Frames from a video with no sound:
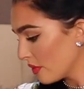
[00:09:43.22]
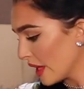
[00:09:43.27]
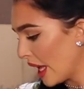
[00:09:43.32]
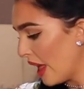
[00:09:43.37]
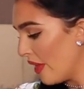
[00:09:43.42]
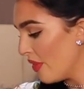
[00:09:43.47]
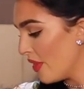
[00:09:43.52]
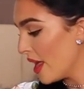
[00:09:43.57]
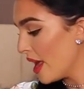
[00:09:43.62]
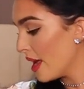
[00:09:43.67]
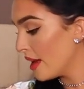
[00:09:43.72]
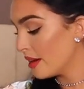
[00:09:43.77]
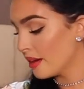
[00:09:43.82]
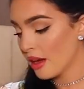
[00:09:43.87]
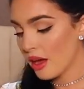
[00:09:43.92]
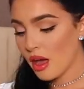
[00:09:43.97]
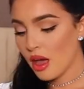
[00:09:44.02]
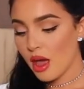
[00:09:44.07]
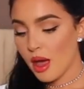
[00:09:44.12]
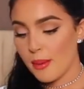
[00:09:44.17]
and then
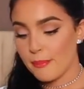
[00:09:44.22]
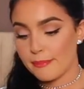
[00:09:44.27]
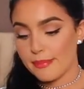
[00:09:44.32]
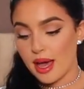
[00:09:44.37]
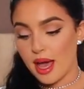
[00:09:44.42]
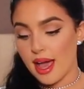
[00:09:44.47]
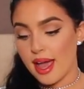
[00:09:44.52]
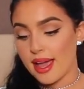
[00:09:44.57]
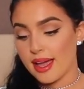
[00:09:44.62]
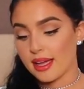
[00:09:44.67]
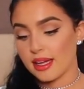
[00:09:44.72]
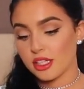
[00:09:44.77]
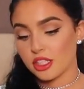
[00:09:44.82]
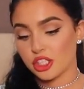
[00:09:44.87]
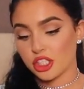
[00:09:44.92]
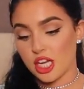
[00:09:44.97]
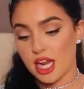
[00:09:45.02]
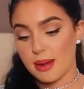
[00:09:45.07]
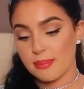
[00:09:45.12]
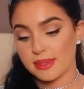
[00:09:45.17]
my
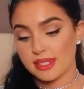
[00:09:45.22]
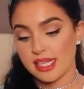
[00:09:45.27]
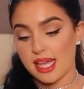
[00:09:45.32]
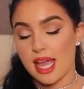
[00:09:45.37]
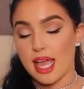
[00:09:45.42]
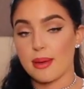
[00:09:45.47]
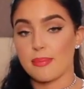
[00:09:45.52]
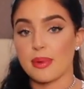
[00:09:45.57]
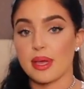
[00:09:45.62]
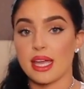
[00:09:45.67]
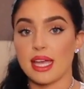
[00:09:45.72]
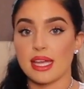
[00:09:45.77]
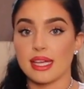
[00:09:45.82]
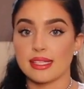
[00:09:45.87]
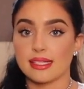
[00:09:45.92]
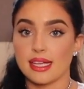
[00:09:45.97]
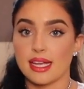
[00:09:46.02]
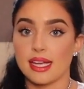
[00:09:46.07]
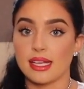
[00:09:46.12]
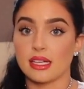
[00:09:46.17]
Shape Tape
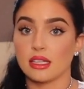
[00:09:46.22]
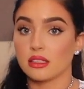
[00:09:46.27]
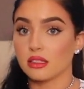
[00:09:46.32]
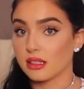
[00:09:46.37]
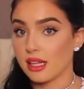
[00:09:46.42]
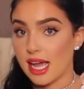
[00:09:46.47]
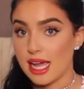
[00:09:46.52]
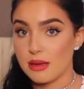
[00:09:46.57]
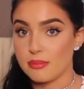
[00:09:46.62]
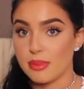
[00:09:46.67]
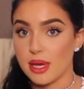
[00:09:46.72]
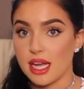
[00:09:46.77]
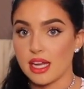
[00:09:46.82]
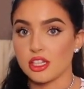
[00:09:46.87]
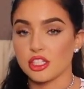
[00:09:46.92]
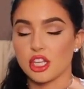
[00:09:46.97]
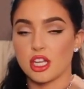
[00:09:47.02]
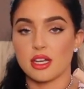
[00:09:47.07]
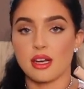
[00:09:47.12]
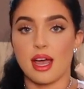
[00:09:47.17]
is in Light
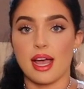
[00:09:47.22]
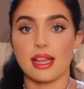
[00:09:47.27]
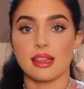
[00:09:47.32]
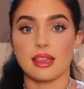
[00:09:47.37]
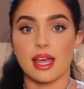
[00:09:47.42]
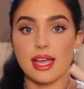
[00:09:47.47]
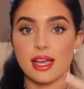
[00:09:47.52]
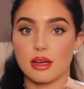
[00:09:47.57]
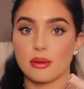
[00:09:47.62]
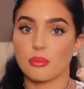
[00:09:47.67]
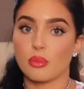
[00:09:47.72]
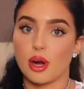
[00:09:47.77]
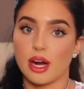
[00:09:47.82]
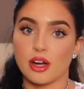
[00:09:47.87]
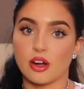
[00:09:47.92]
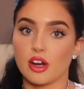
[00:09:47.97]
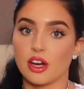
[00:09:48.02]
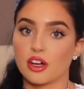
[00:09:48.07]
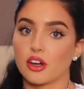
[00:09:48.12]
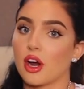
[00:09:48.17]
Beige, and I like a
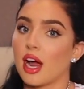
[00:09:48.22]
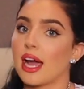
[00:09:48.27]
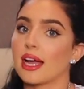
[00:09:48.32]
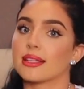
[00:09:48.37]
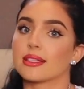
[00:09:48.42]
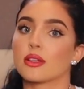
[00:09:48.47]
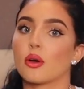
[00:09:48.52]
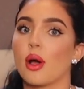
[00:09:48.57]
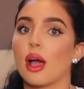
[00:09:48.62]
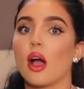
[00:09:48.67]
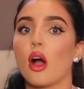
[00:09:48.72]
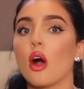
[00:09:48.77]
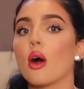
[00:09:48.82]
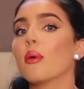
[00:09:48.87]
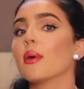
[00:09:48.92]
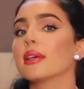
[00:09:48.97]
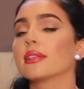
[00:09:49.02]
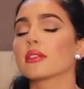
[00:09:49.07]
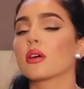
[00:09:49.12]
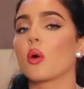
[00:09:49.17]
brighter under eye, so I
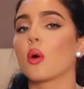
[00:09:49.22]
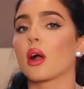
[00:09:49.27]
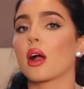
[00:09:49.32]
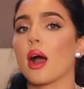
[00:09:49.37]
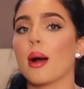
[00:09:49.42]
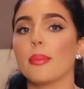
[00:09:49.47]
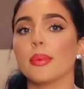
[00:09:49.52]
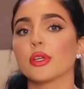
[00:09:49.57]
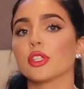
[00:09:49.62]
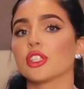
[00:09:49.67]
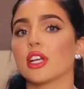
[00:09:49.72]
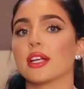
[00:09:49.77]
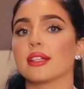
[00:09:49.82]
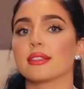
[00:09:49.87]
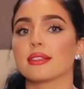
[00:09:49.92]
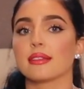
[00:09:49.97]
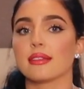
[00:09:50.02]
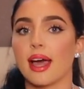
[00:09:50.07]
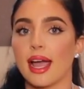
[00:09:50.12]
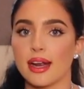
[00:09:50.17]
always go a couple
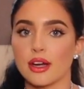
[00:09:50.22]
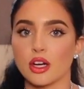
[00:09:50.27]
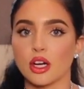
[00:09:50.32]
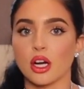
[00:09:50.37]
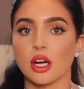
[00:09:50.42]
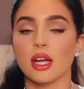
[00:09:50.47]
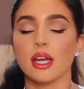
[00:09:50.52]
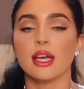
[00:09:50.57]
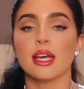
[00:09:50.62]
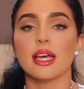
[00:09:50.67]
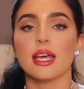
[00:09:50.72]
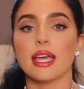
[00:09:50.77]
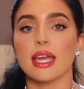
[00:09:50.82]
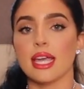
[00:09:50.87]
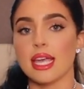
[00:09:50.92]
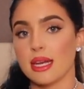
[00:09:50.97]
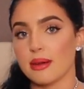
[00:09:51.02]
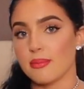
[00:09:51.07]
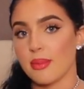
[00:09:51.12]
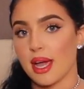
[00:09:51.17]
shades lighter
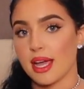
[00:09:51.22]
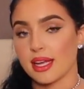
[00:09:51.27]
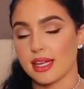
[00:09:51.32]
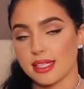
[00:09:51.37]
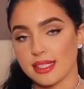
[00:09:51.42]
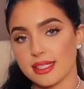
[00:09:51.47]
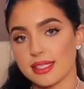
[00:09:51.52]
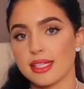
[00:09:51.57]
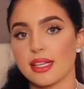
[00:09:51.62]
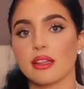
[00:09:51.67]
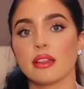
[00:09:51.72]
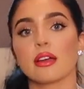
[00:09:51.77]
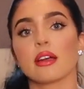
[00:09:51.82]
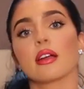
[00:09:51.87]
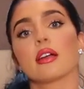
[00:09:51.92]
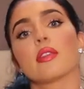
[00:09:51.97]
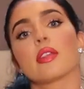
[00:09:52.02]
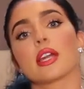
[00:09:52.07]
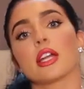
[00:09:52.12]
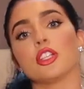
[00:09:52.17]
in my
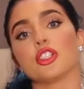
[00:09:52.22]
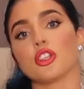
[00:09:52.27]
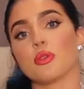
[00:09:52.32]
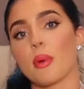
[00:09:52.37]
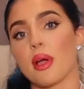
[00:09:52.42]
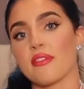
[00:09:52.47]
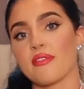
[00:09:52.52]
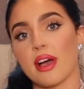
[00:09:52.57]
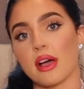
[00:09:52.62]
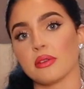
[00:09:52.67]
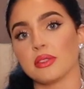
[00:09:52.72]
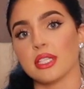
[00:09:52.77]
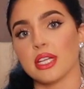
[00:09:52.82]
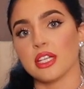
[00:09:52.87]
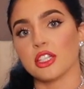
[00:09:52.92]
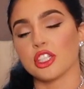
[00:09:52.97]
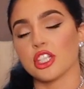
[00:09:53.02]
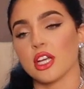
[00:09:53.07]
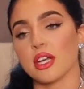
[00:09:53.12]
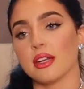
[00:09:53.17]
concealer than I do my
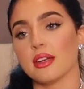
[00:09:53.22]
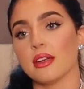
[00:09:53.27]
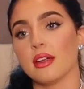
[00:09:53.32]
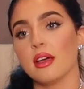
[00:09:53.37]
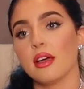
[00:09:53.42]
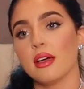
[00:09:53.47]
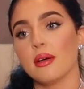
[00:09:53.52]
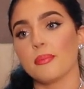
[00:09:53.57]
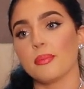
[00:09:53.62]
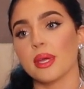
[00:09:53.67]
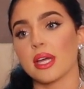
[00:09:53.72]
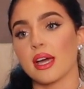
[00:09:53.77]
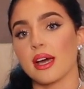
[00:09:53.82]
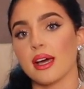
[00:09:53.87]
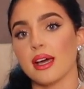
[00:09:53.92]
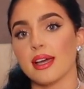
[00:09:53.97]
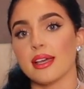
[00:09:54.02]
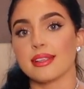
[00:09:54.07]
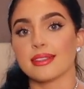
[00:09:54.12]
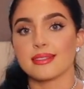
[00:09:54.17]
foundation,
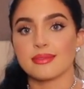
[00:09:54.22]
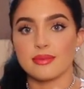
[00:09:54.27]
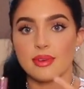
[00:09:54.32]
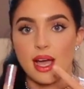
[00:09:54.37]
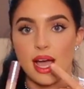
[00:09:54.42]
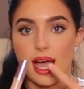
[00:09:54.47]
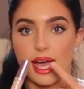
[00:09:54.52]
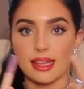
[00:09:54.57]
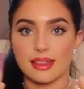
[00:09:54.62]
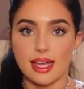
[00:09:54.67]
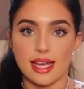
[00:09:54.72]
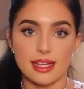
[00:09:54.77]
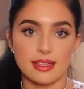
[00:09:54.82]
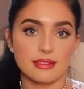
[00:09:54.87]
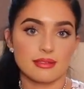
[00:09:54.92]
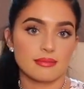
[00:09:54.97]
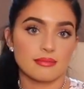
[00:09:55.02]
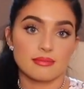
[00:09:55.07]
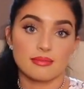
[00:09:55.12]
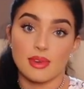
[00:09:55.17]
because I like
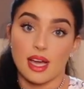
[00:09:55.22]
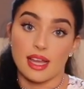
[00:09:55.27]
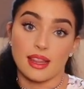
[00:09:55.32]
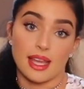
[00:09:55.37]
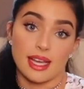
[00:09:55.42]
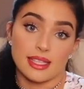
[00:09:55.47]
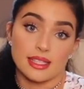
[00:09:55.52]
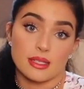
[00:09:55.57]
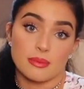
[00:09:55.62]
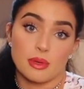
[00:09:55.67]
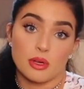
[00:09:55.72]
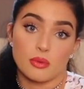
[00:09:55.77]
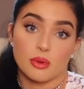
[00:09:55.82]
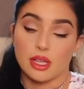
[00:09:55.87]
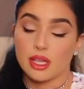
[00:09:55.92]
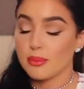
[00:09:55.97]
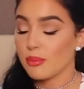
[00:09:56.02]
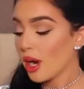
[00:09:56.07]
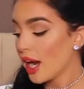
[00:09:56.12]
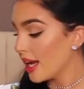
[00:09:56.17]
it to be
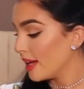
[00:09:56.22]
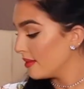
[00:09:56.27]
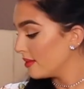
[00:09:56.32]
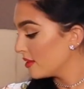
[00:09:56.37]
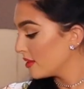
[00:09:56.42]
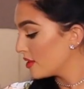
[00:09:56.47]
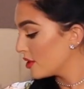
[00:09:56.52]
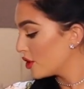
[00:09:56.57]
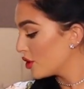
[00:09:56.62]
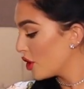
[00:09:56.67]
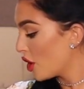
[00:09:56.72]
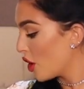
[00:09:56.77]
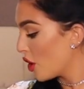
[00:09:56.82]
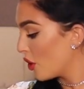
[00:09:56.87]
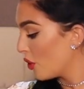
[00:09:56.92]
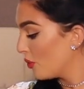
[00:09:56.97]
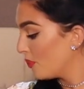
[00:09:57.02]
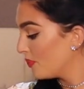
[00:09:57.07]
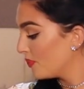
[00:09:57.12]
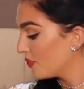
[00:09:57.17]
really bright.
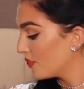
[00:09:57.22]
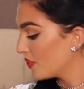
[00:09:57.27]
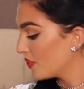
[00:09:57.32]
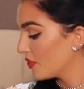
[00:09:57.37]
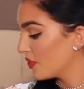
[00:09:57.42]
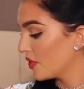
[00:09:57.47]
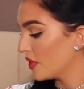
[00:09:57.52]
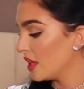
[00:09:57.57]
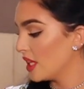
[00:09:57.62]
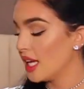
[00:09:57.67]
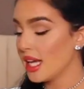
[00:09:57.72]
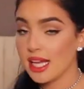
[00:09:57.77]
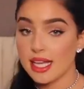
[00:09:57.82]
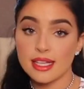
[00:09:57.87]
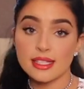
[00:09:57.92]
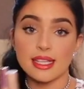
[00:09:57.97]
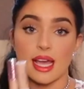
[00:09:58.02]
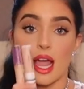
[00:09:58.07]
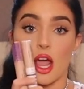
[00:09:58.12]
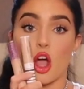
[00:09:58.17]
So
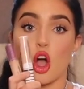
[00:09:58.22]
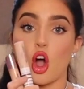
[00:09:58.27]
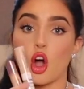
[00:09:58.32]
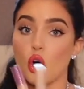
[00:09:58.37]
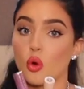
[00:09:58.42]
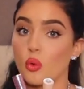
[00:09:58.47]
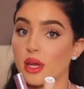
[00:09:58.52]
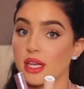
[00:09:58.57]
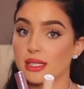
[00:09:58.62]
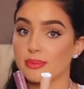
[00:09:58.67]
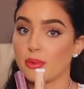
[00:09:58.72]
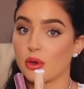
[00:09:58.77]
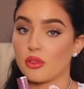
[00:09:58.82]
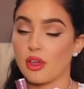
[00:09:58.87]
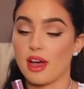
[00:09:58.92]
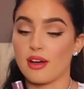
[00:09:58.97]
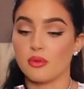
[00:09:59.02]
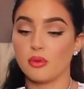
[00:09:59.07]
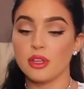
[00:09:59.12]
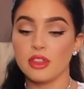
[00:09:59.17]
These I always both
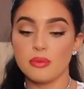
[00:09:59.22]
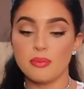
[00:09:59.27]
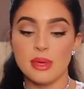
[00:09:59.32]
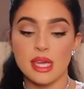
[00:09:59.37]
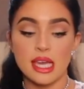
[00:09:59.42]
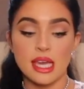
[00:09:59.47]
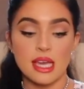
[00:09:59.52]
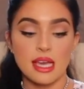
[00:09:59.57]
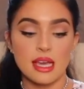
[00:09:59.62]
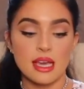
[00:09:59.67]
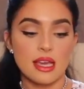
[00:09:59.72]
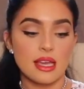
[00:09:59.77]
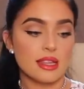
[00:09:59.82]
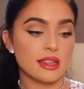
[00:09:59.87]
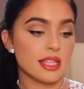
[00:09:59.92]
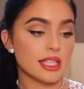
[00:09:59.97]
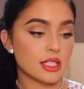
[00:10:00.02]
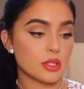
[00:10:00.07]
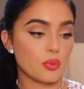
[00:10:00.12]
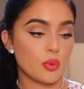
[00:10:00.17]
have with me.
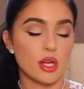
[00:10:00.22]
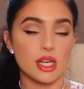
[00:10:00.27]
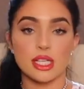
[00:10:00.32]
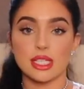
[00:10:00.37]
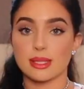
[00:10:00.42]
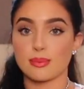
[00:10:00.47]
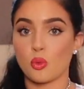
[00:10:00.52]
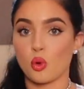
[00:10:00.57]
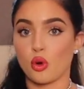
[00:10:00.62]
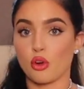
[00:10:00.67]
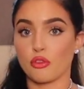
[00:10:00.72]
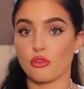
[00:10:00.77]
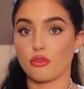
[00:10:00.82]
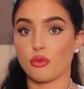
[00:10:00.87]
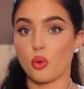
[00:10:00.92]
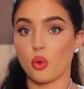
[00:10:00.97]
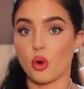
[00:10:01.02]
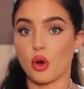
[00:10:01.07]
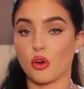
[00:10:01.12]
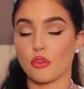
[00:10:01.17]
This one is more
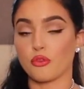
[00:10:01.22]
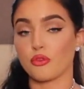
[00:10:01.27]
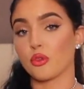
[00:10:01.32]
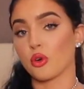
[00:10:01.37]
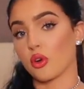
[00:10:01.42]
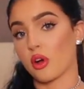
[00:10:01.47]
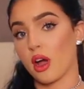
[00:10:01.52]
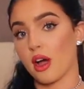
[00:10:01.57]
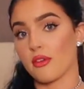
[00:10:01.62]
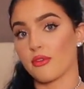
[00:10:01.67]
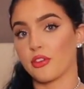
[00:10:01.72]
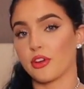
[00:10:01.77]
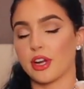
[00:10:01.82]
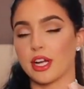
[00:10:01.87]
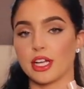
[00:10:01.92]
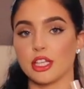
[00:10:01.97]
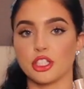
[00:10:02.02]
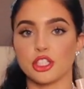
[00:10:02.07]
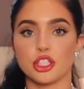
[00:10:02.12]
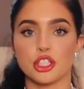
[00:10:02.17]
for full
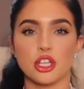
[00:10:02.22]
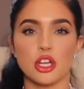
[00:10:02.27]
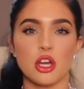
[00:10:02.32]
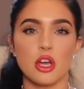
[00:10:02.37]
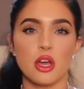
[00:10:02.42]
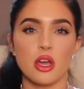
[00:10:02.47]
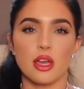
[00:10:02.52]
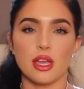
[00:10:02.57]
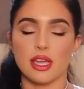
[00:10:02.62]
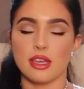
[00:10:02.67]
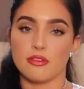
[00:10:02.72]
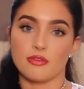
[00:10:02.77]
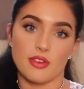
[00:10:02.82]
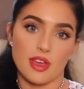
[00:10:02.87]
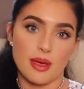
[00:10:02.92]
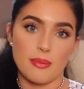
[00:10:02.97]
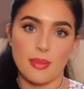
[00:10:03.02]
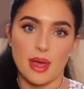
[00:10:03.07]
coverage, event